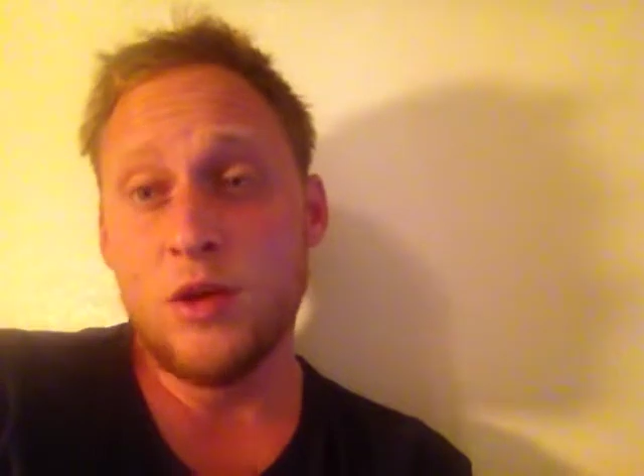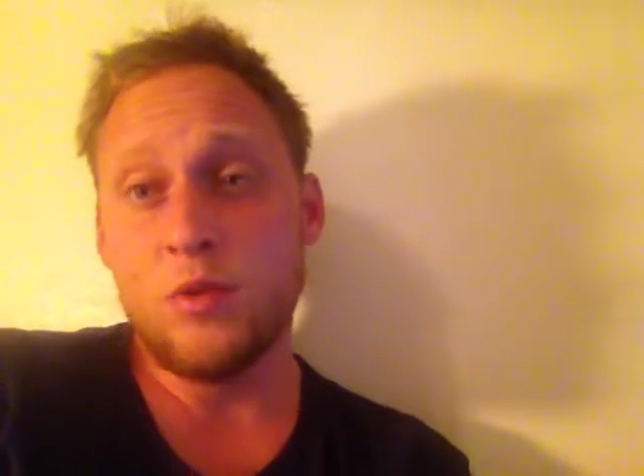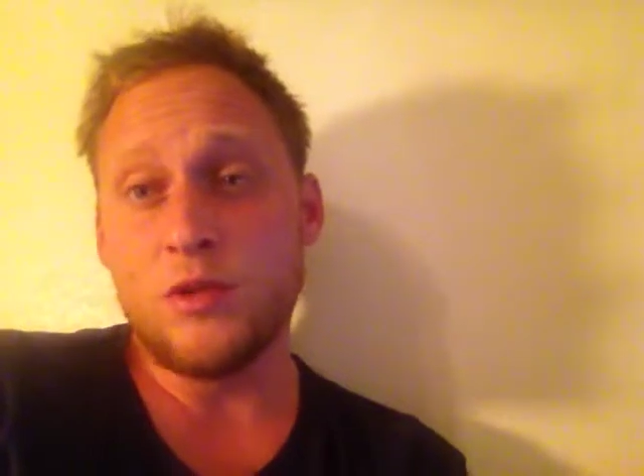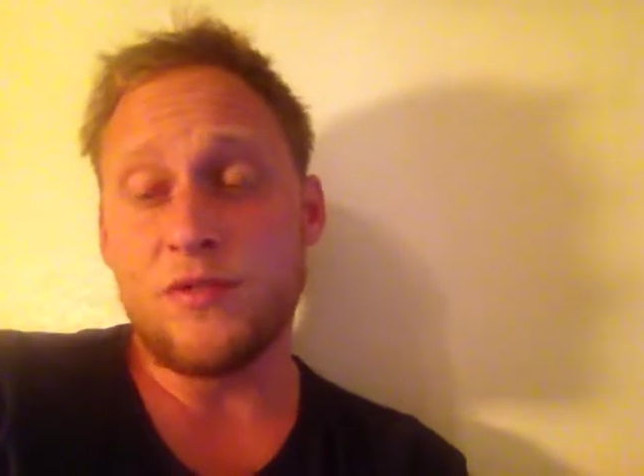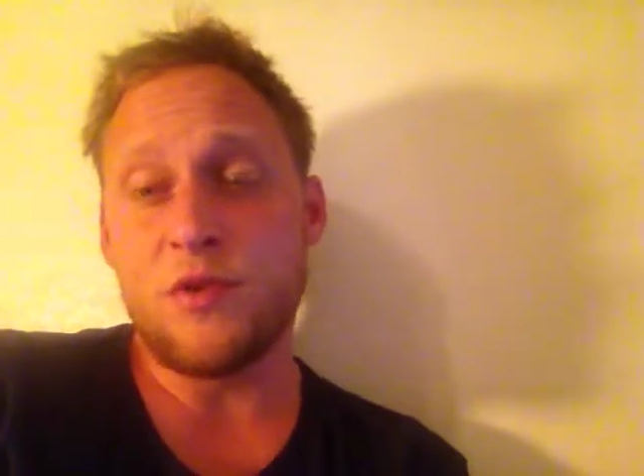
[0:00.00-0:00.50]

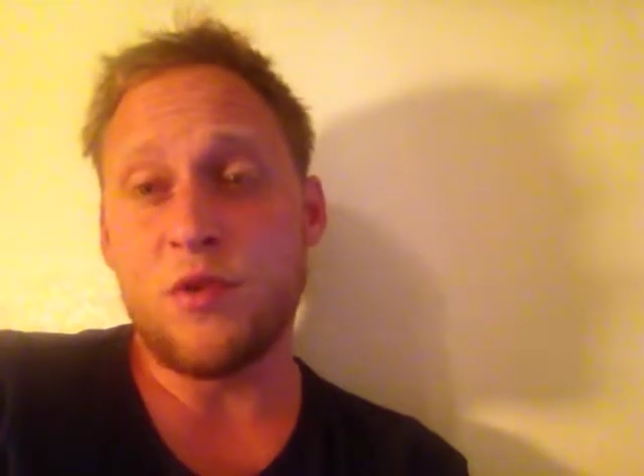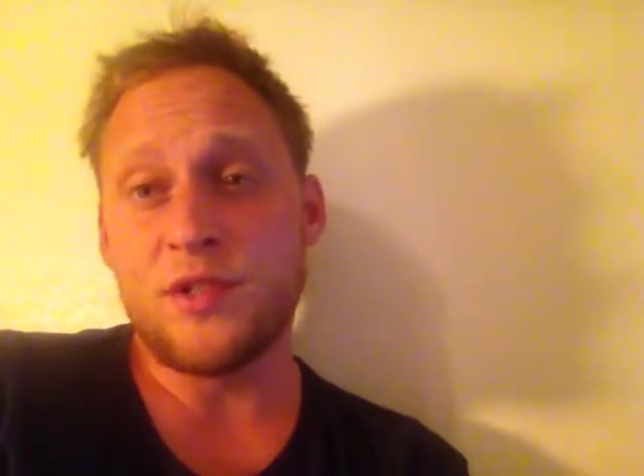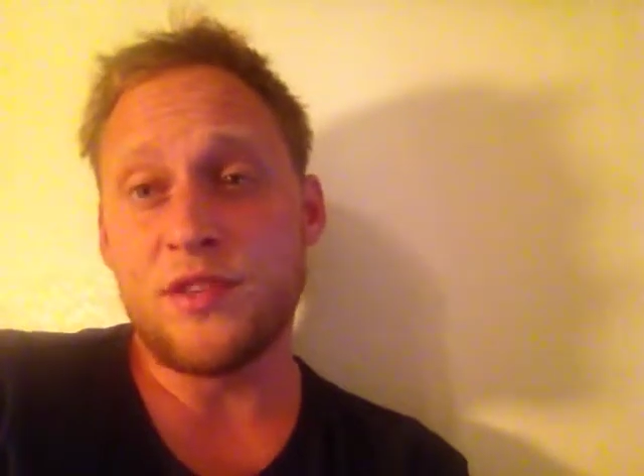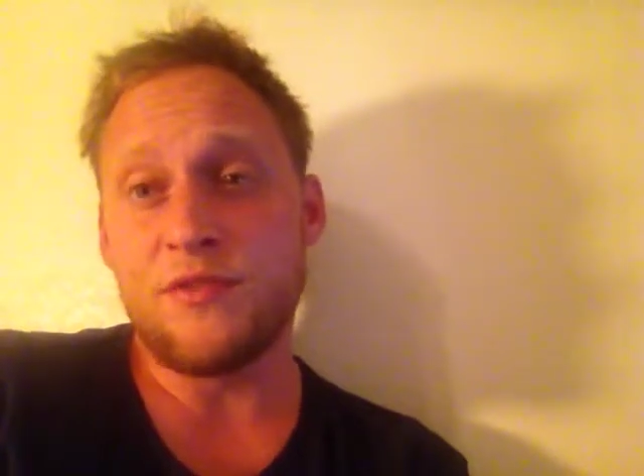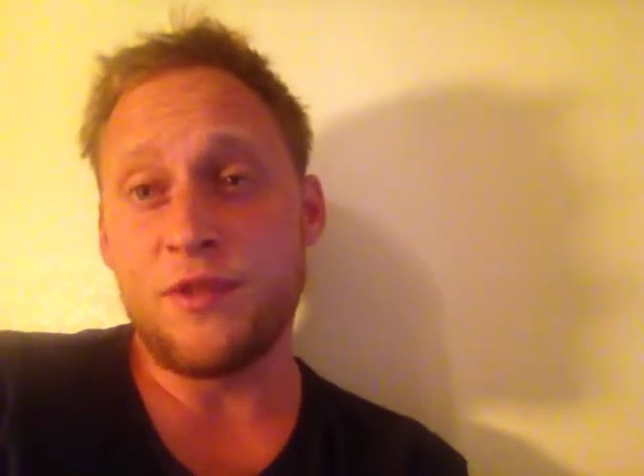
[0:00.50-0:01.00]
was, of
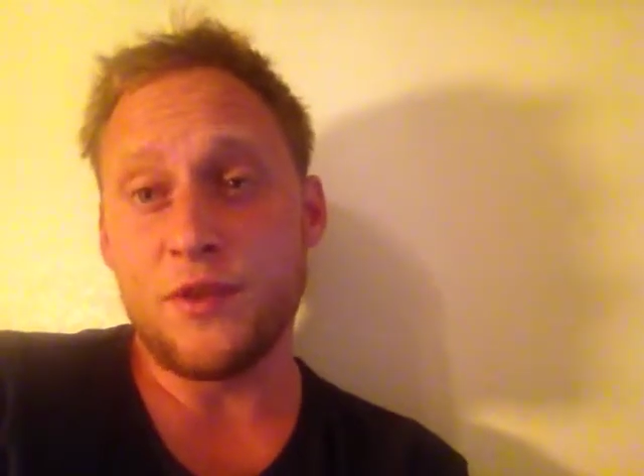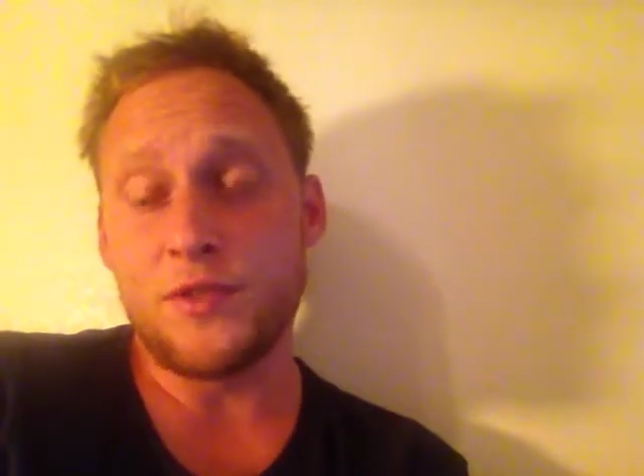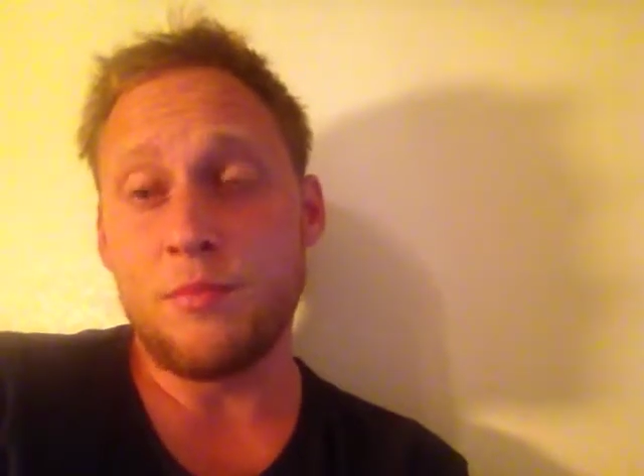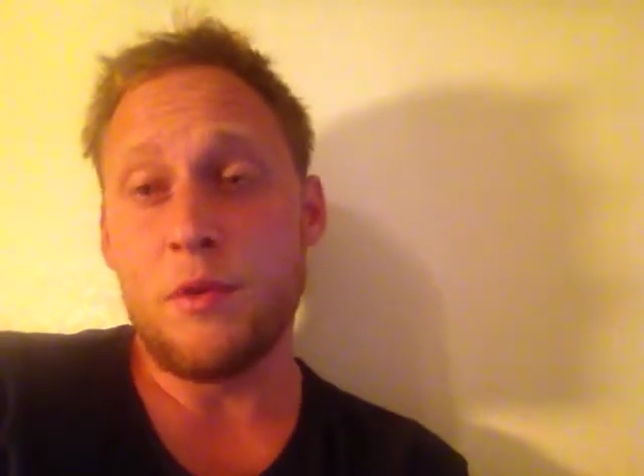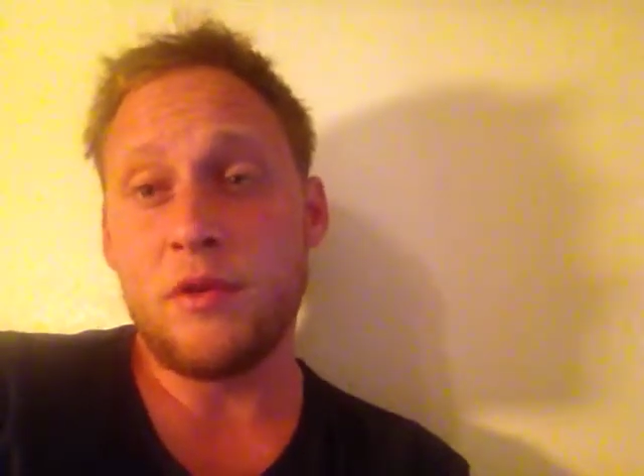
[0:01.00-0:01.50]
course, at
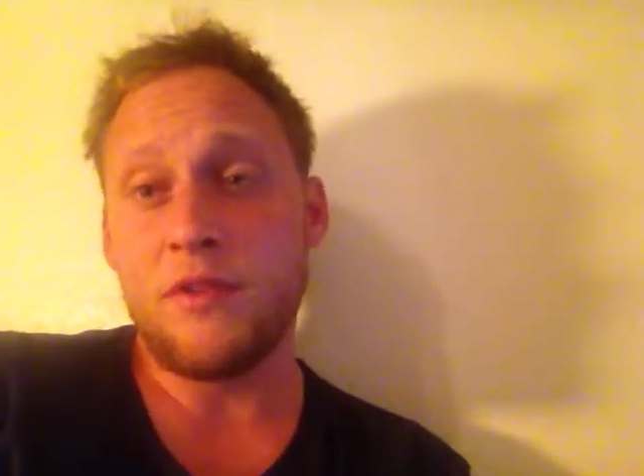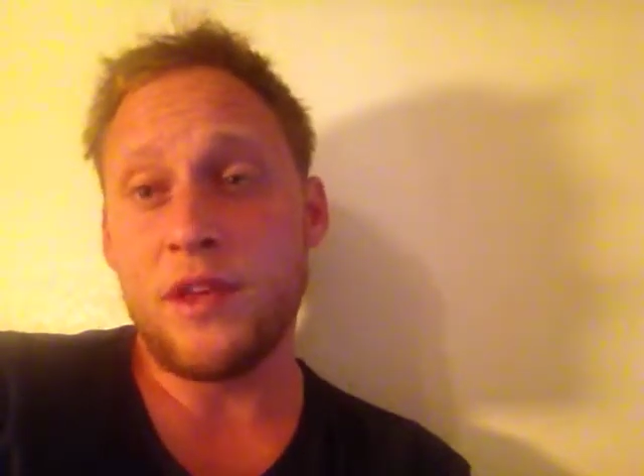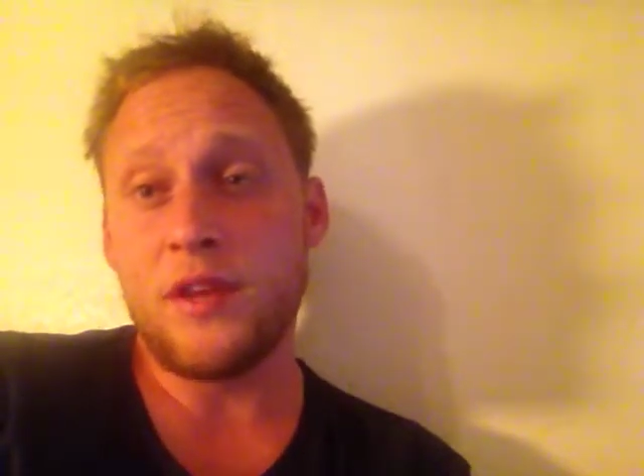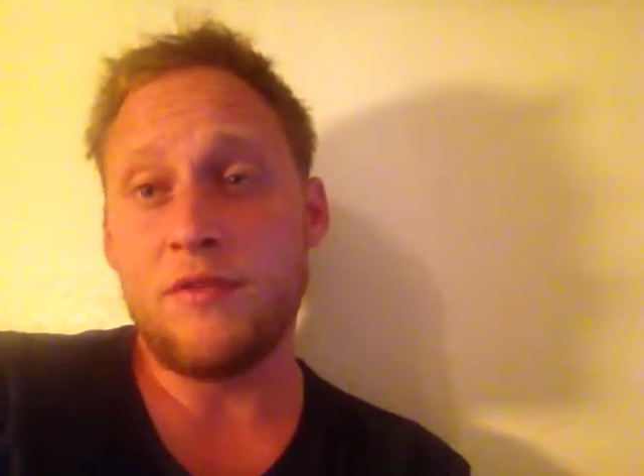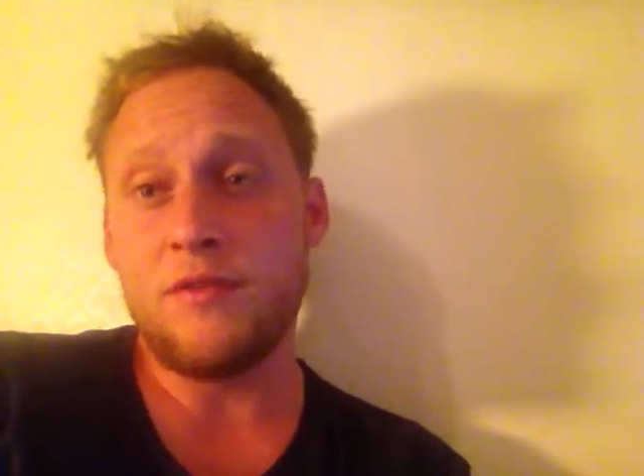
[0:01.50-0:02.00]
first motivated